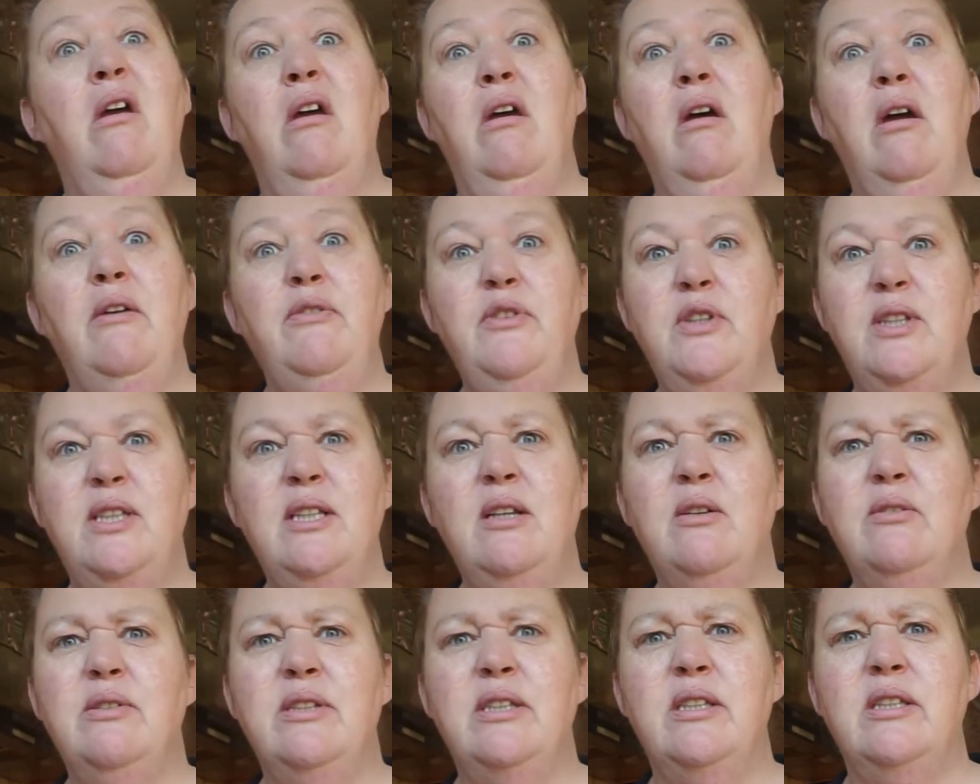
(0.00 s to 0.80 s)
I've just
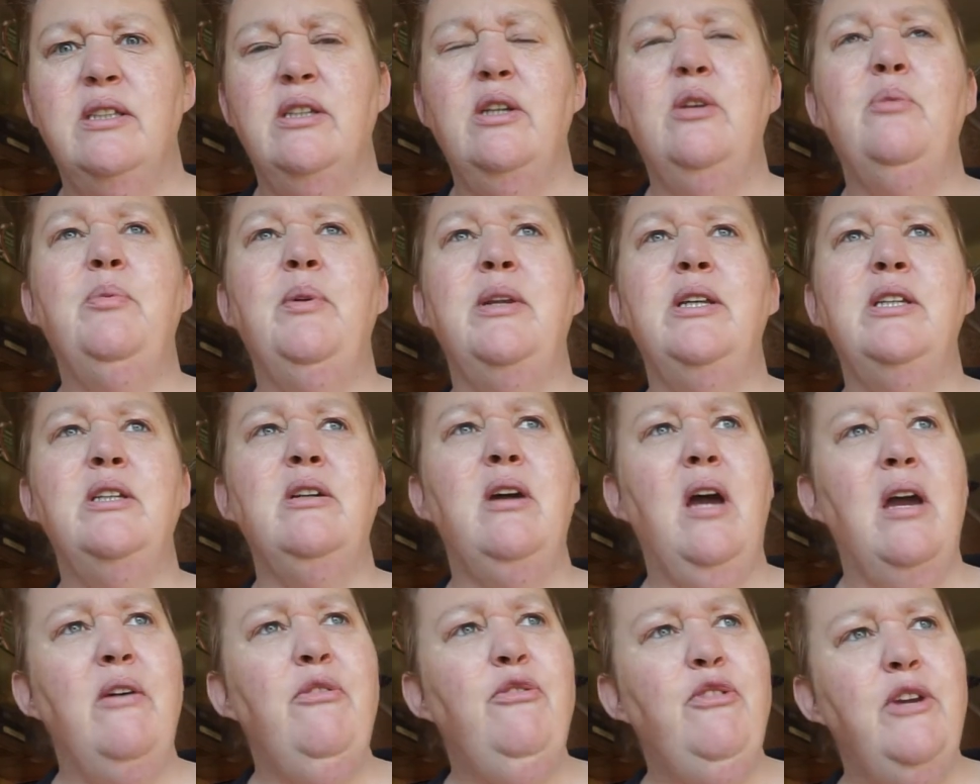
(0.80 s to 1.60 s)
loads to do, but
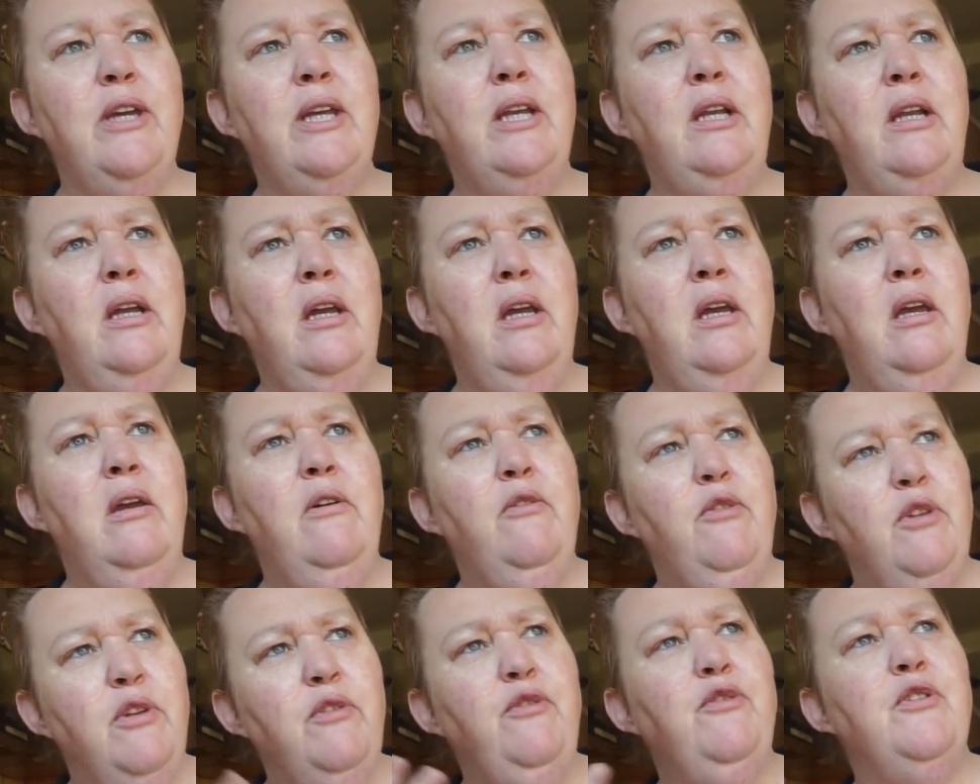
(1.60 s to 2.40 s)
I feel
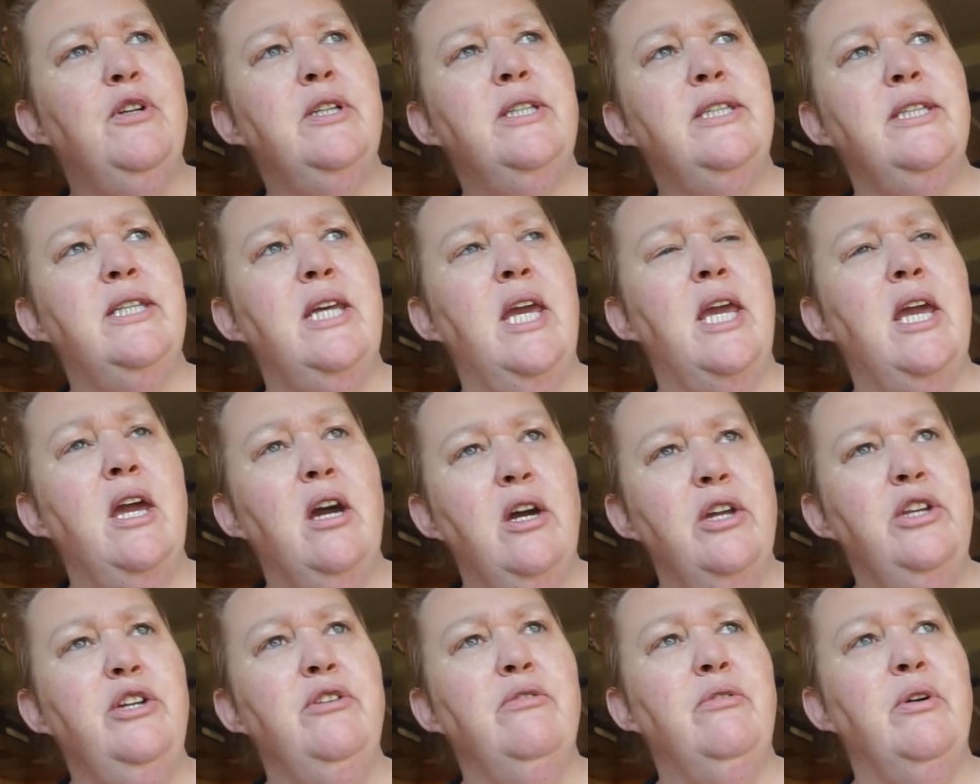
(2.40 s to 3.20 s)
for the first day
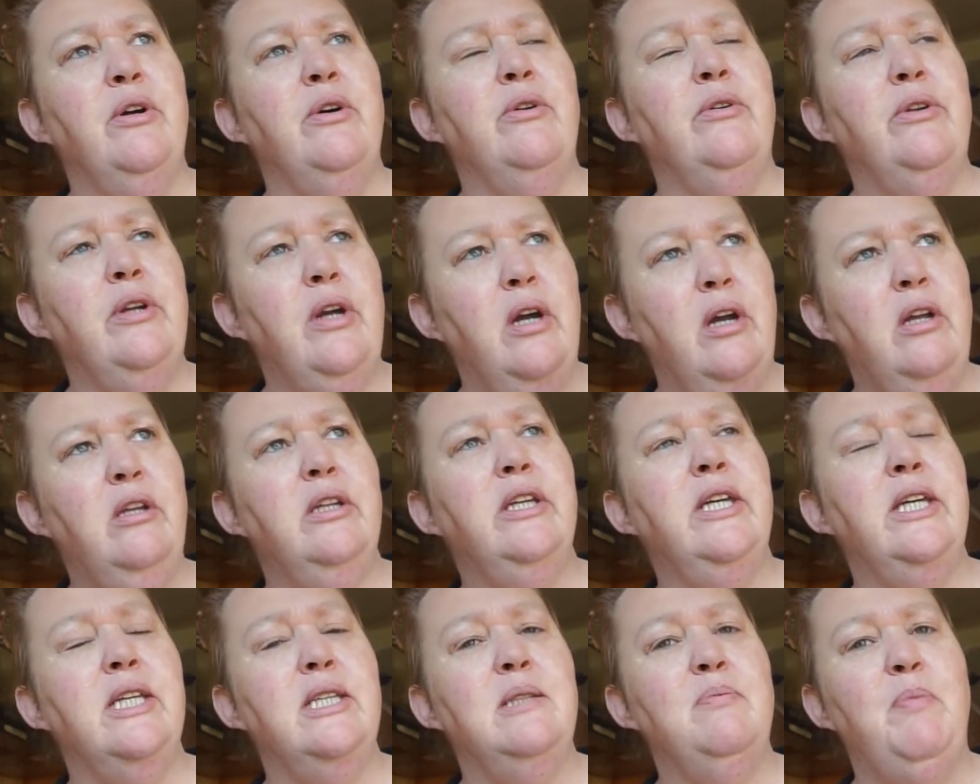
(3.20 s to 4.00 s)
on your own, all
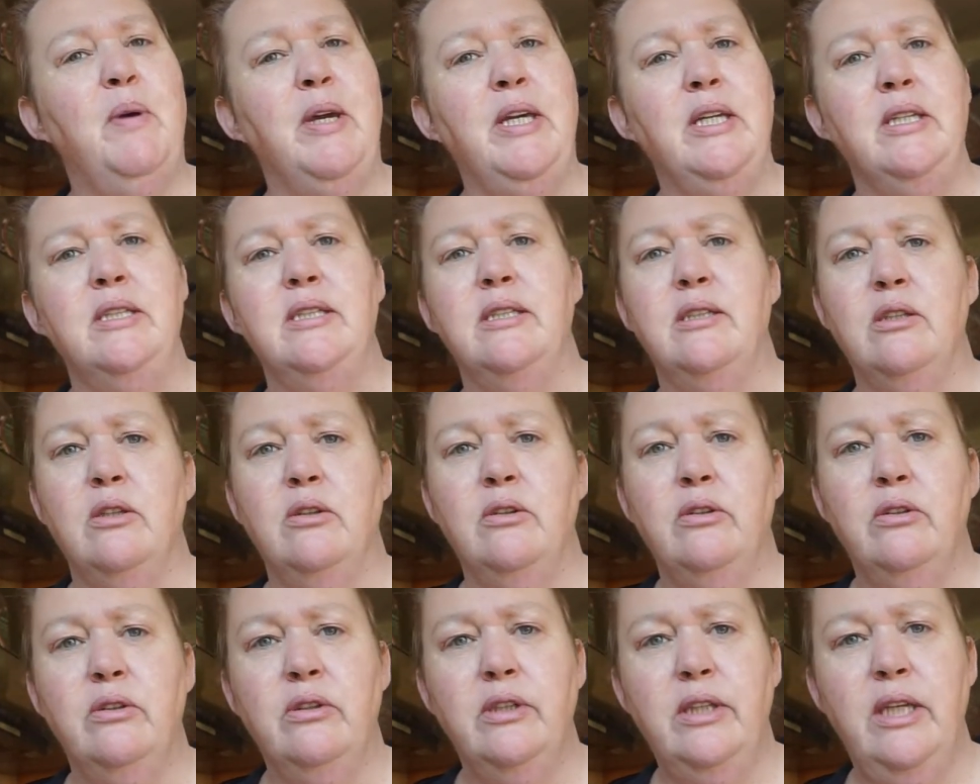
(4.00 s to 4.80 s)
kids back in
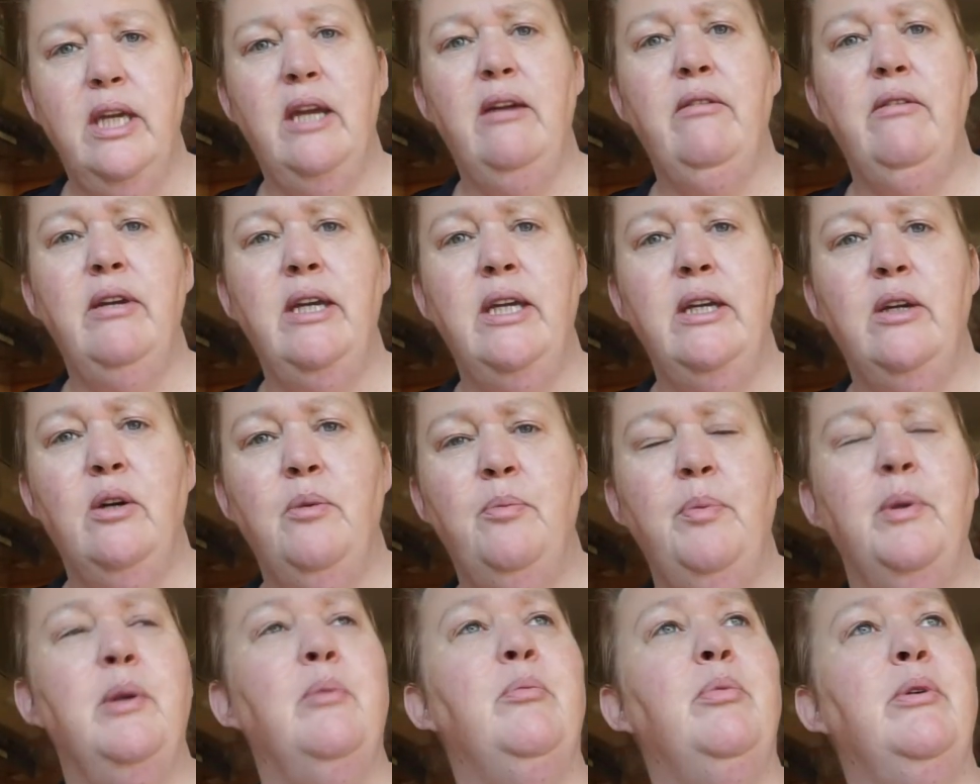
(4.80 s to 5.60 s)
school, Kerry
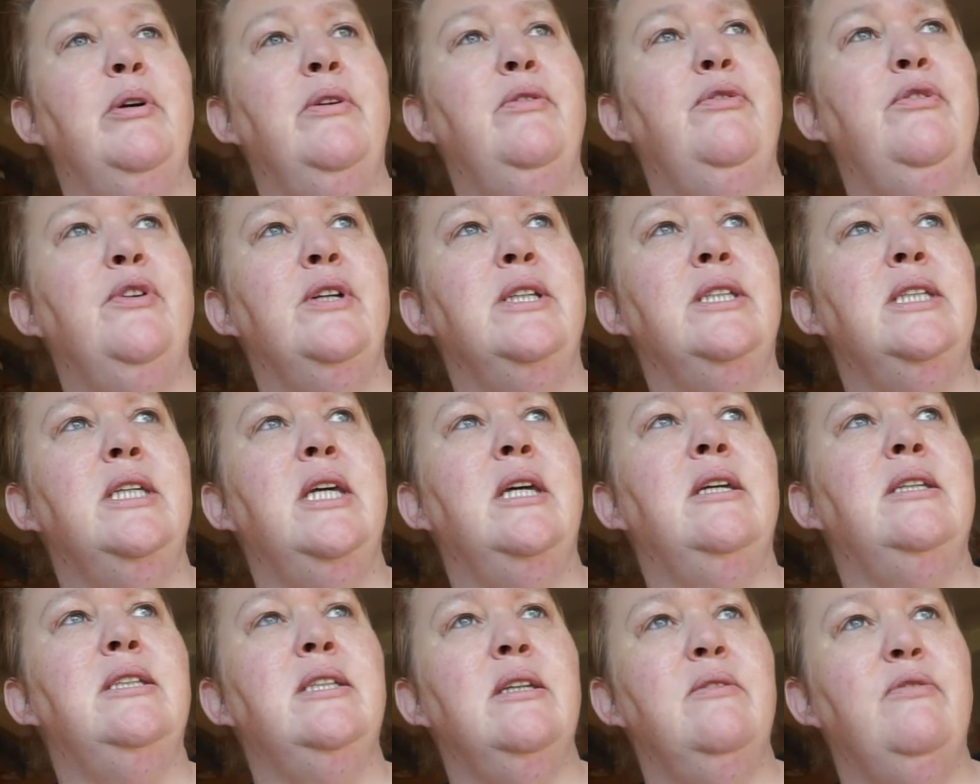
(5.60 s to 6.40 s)
up in her boyfriend's
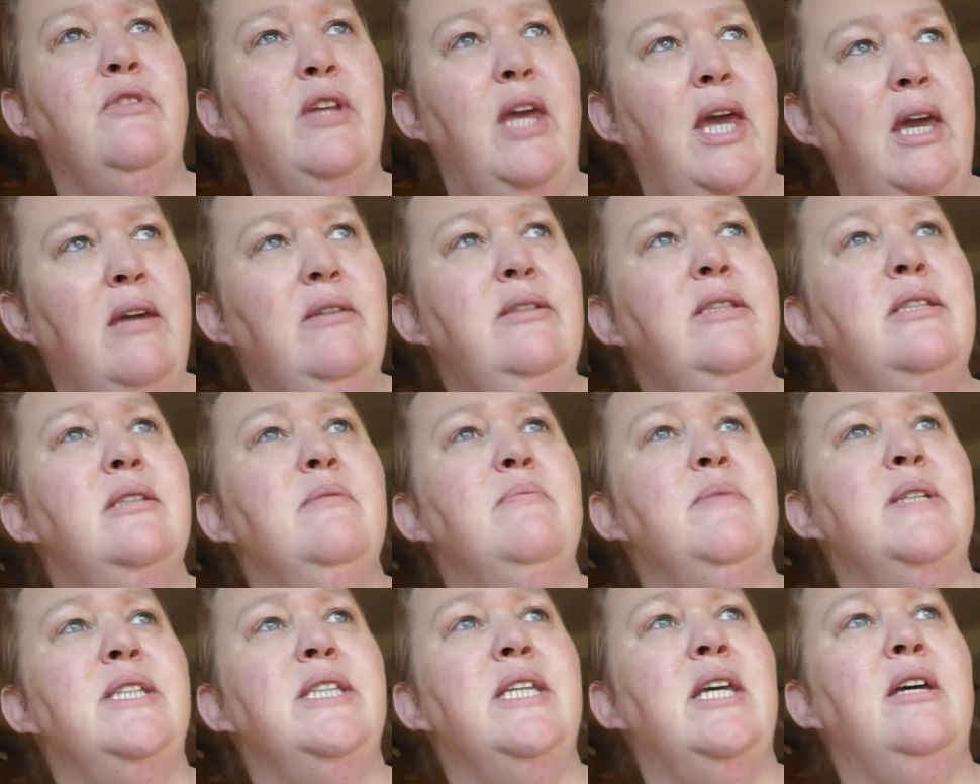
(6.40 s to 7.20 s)
house, at the house to
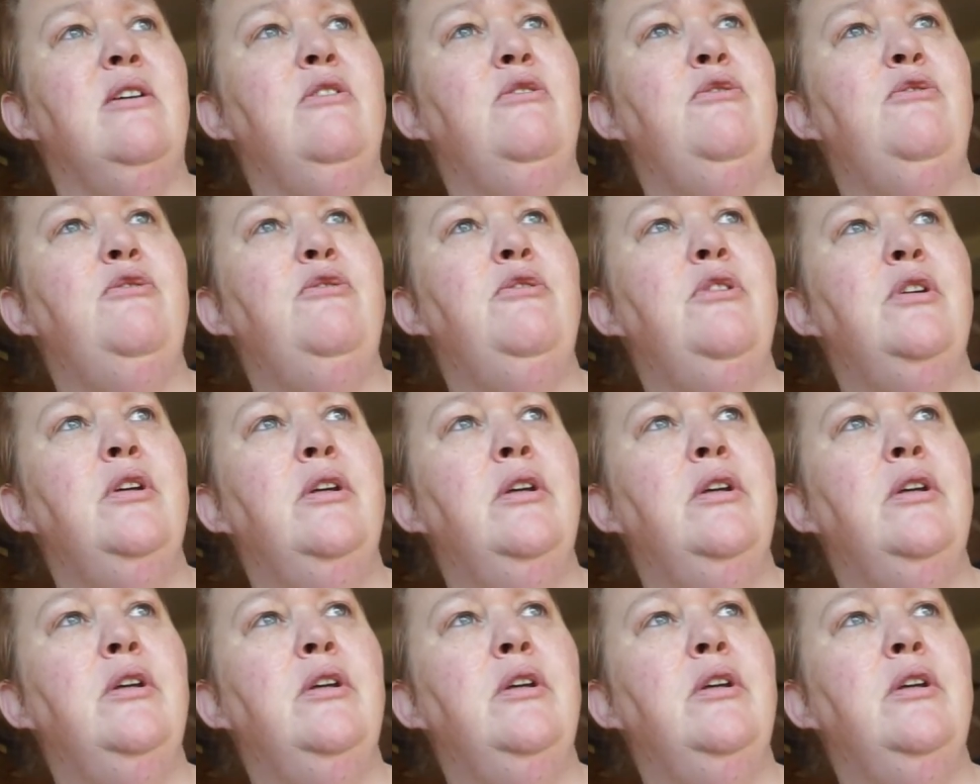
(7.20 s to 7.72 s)
myself,